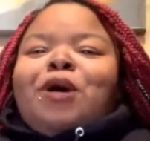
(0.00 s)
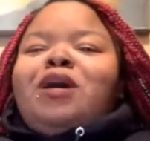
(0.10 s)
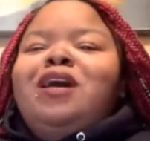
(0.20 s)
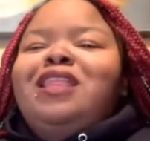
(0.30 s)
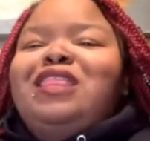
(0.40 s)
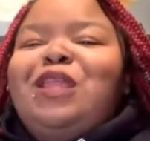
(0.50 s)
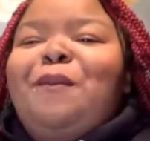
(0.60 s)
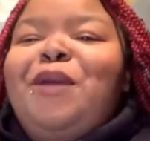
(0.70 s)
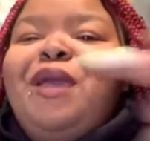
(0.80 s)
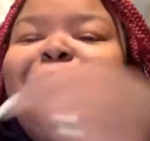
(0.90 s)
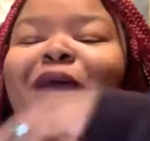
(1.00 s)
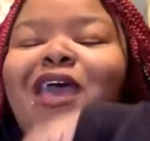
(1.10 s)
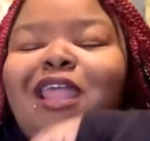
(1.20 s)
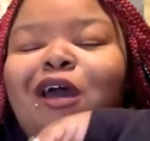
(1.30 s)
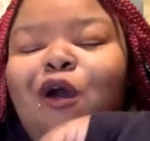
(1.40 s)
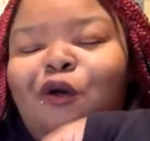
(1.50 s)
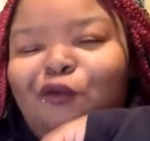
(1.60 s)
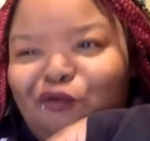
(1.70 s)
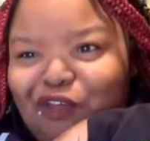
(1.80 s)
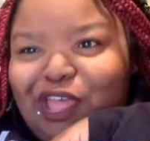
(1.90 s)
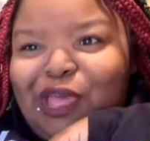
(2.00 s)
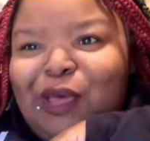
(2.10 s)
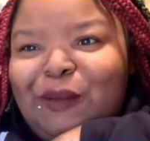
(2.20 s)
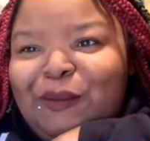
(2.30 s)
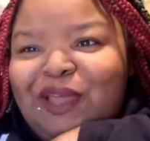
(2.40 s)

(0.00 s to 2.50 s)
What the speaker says: Put the pimp hat on, fam.